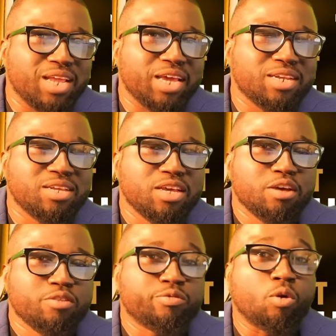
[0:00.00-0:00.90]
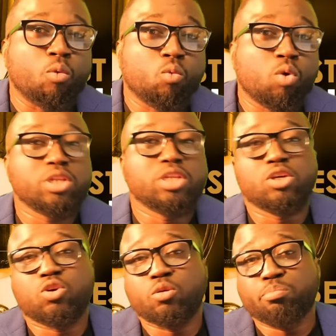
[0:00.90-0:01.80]
then from what
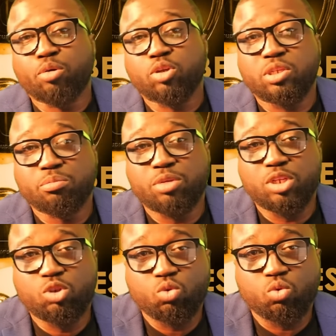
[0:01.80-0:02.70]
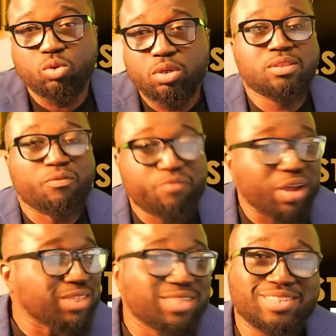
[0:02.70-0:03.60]
he could possibly do. The
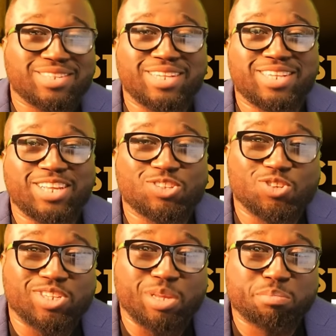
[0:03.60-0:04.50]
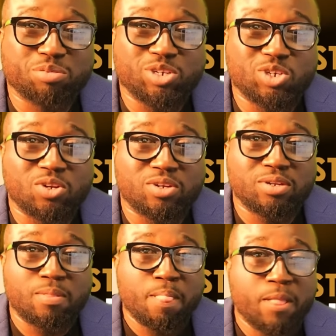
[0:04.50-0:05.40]
fact is that there's no separation.
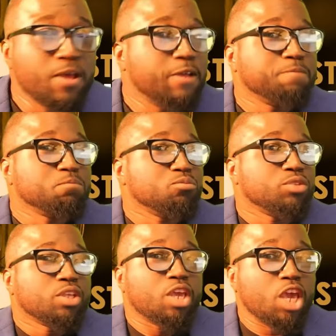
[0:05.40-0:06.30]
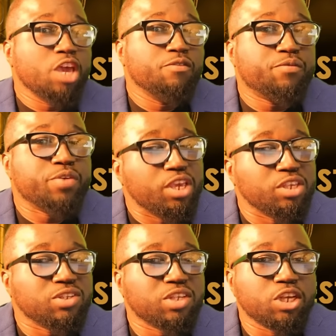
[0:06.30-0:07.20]
If
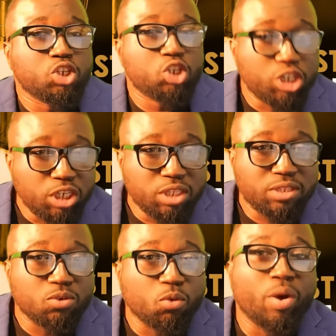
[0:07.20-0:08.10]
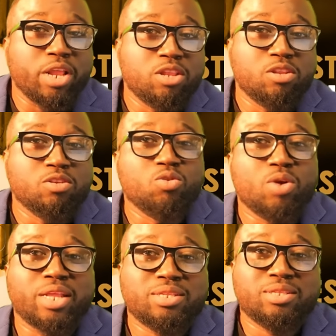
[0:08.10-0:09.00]
he's a cheat when
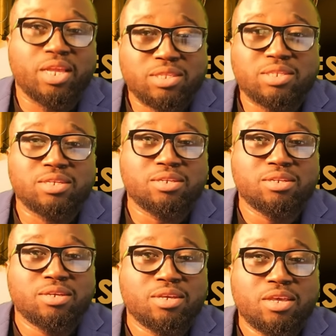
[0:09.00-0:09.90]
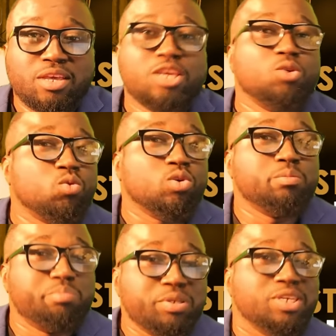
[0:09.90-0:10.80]
you are dating, he
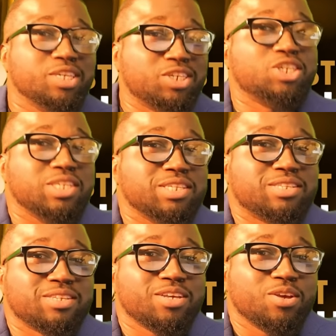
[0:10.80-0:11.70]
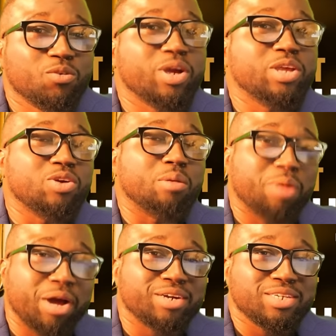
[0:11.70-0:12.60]
would be a cheat when you're
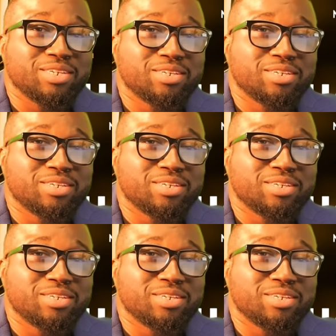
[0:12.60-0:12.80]
married.